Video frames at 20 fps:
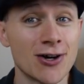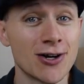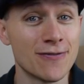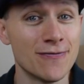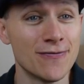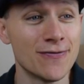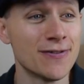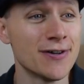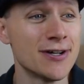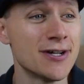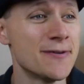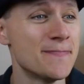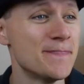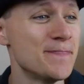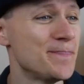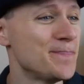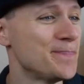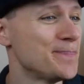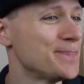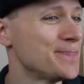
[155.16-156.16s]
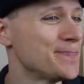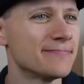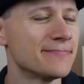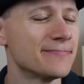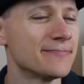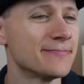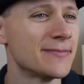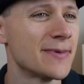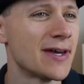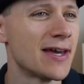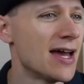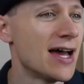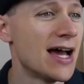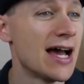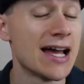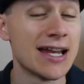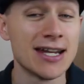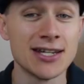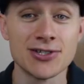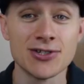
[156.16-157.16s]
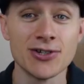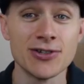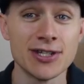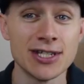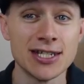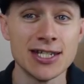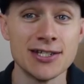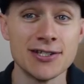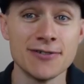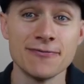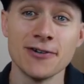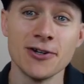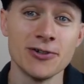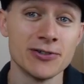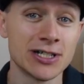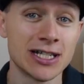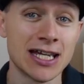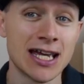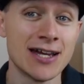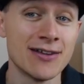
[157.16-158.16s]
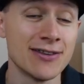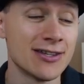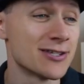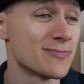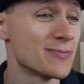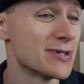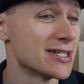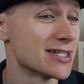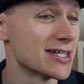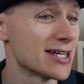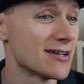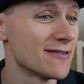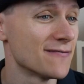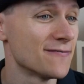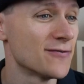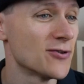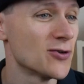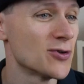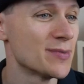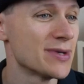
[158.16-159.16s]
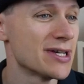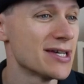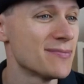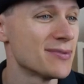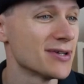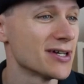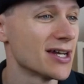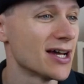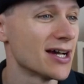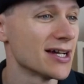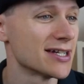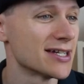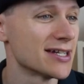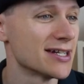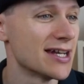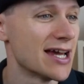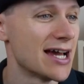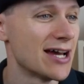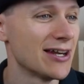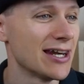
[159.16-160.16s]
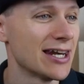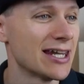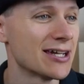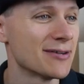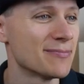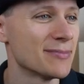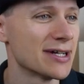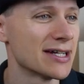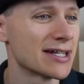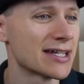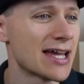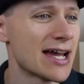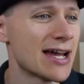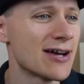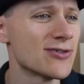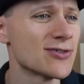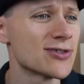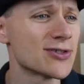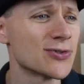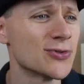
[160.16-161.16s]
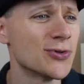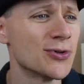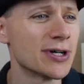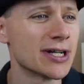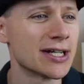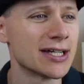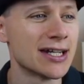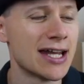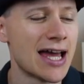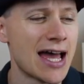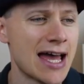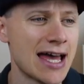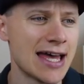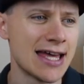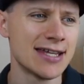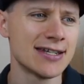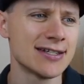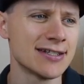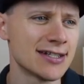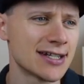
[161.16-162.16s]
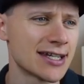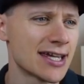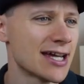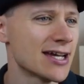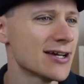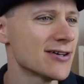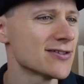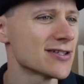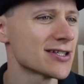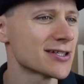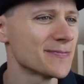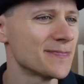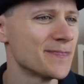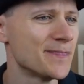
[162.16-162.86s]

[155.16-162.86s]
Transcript: confirm, and it's got the default account that's been set up for me, but I can now link my account, or I can add an account.